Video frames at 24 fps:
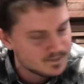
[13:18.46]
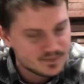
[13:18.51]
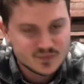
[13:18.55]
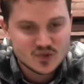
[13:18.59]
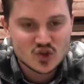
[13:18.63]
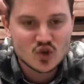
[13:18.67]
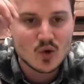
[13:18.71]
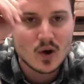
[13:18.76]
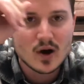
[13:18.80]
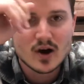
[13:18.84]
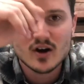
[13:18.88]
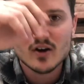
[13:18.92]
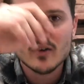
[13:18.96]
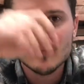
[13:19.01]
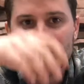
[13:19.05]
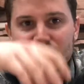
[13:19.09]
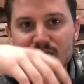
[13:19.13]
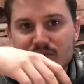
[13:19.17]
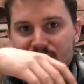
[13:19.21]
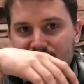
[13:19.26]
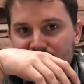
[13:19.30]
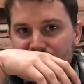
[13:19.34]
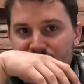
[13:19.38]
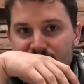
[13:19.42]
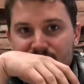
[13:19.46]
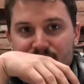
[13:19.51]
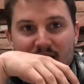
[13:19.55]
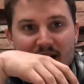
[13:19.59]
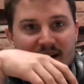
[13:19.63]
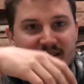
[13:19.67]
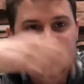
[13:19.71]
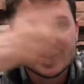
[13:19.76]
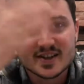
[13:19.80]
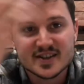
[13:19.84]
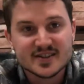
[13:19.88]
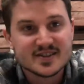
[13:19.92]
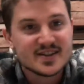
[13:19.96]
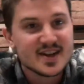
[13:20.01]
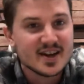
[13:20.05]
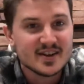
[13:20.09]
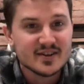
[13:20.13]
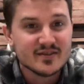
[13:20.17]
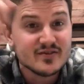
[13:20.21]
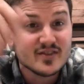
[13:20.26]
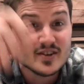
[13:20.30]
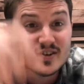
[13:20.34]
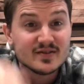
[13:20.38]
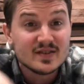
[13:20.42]
12. I said 10
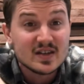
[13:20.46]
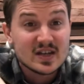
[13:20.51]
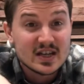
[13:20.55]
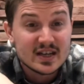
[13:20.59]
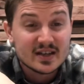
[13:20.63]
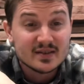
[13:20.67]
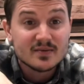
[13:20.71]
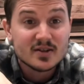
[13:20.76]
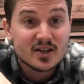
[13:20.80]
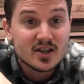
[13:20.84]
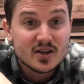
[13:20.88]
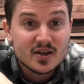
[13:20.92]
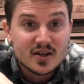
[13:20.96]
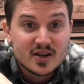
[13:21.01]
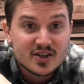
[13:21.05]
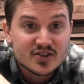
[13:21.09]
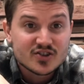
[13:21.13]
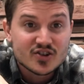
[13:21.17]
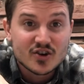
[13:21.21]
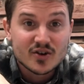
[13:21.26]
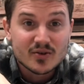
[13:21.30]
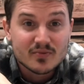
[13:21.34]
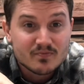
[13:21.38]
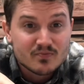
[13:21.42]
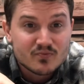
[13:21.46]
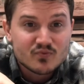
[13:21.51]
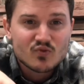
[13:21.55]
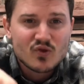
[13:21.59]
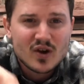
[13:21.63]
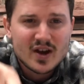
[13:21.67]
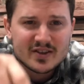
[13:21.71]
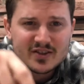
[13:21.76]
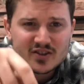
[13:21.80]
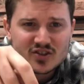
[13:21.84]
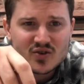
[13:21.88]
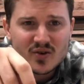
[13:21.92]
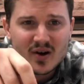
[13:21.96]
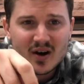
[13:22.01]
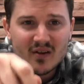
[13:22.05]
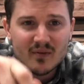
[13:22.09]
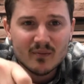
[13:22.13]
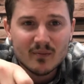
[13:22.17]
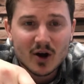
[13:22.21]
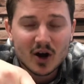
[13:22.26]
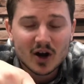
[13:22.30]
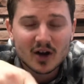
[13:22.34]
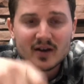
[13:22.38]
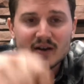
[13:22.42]
to 15, so around the 12
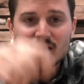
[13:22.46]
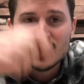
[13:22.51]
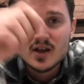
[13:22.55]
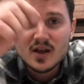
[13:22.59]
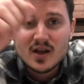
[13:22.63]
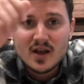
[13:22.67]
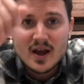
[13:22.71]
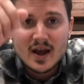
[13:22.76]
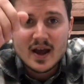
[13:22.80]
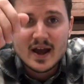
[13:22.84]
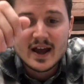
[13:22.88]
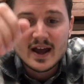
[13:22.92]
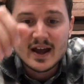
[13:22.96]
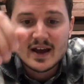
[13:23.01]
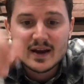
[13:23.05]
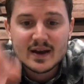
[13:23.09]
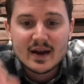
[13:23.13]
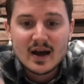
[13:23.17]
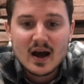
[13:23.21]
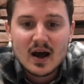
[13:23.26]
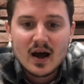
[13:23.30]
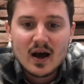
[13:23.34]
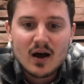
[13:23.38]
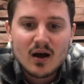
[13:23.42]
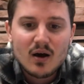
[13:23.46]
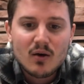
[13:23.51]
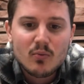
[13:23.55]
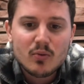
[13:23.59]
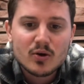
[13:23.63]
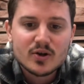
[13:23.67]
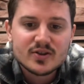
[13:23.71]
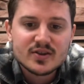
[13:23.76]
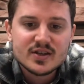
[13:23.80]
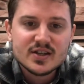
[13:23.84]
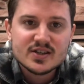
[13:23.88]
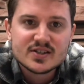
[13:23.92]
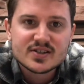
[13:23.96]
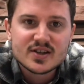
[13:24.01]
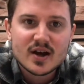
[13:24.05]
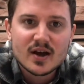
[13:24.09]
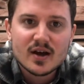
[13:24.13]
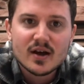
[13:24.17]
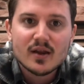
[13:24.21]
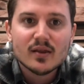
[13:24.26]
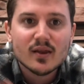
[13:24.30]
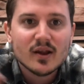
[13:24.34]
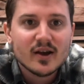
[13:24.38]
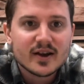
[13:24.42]
mark. And I'll put these
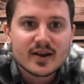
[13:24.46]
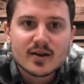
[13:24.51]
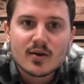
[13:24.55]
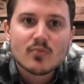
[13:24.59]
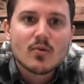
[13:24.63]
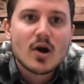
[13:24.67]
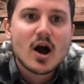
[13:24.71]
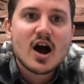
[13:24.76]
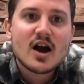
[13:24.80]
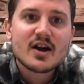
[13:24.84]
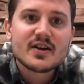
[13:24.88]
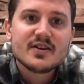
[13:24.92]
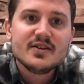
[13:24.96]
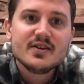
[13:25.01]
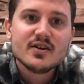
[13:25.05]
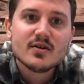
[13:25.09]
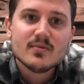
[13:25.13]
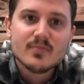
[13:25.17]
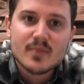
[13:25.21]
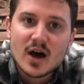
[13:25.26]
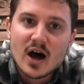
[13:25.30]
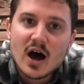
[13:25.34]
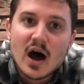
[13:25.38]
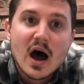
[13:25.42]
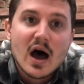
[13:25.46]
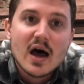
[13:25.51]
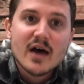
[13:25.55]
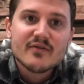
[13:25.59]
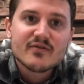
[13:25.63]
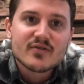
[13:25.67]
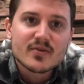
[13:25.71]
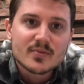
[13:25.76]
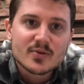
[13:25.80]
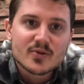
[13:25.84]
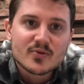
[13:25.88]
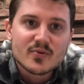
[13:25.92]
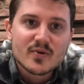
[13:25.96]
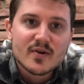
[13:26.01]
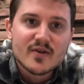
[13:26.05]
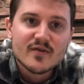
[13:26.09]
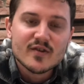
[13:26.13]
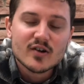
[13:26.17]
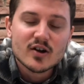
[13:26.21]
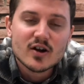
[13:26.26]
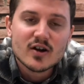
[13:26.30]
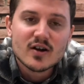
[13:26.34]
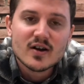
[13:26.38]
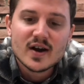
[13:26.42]
on a rock nearby from the
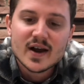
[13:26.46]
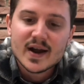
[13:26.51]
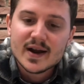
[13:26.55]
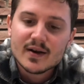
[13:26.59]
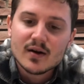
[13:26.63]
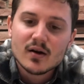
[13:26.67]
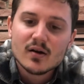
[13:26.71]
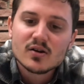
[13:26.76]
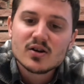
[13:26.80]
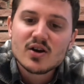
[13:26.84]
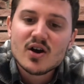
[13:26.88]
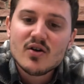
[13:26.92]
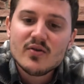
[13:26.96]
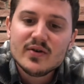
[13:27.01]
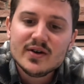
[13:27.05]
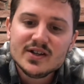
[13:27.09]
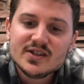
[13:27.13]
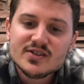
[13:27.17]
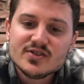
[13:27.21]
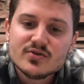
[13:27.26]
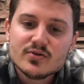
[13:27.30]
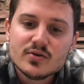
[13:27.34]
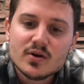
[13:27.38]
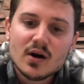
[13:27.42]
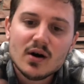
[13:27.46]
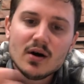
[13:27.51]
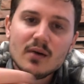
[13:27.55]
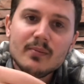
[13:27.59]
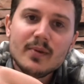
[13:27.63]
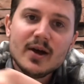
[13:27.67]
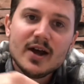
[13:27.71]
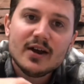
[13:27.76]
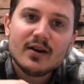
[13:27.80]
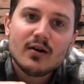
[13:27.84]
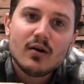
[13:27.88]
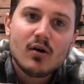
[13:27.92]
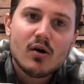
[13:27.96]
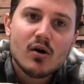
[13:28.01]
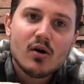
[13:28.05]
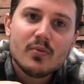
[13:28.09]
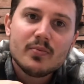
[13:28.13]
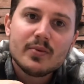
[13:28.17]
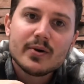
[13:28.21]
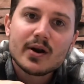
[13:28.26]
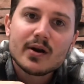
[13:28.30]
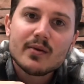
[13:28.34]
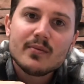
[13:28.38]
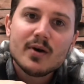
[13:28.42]
river, and I'll go into them and I'll
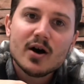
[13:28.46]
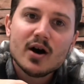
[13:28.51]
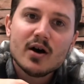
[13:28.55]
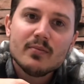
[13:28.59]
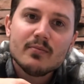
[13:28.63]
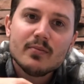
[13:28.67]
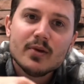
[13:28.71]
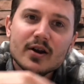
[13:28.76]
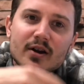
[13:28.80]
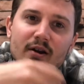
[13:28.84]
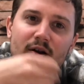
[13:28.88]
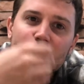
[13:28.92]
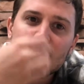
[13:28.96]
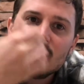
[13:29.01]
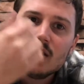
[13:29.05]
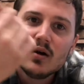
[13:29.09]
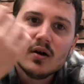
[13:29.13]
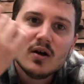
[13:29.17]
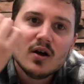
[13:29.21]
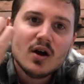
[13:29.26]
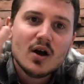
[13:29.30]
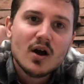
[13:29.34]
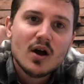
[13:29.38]
open them up and I'll